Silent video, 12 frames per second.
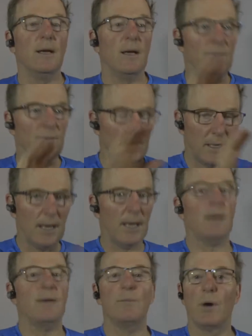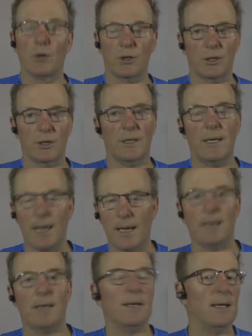if you got to motion
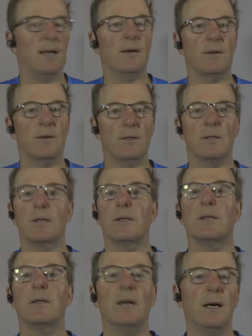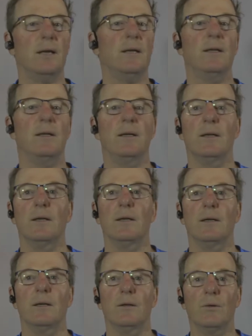again and again to the God
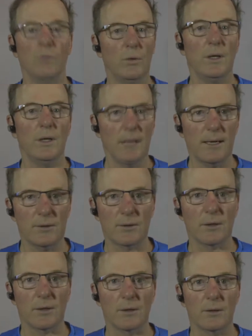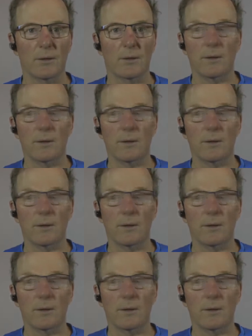will answer.